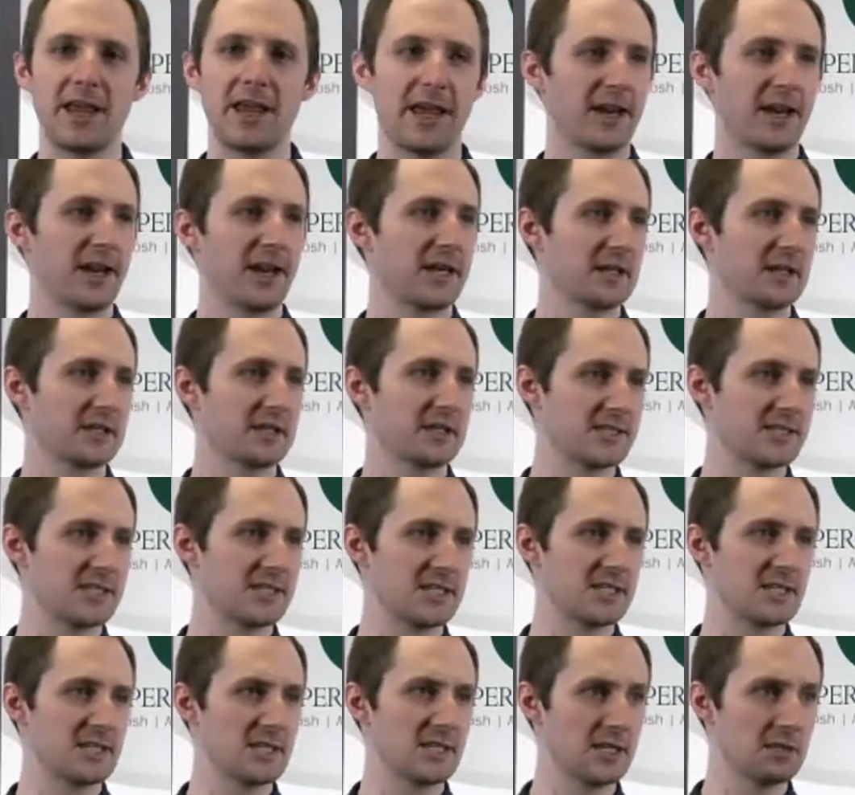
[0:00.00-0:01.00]
and I can
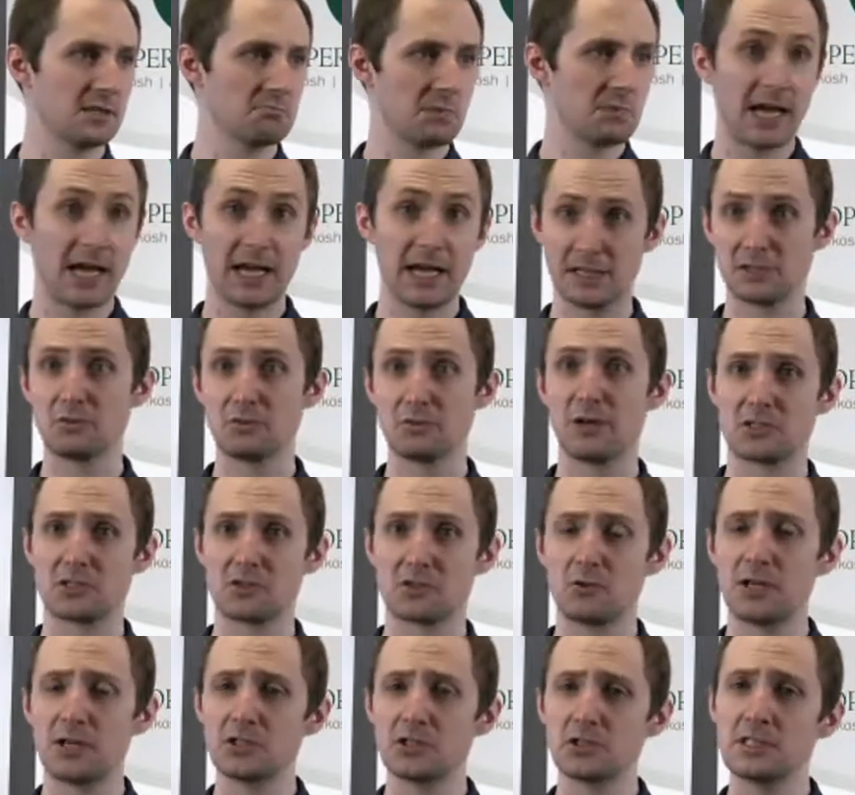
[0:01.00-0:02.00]
see as you ask
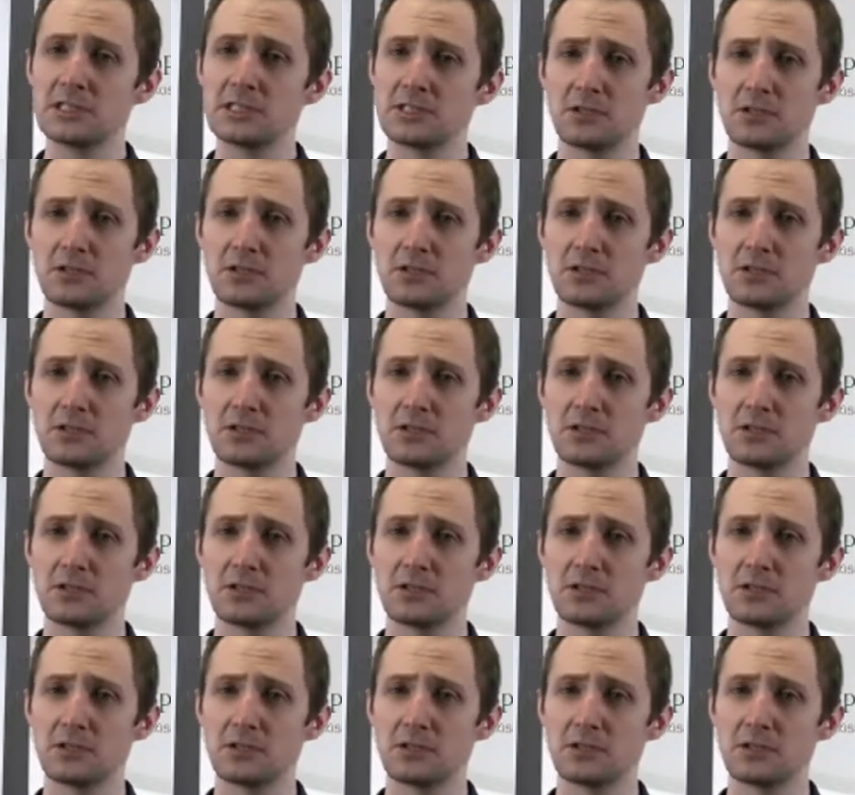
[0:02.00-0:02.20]
questions.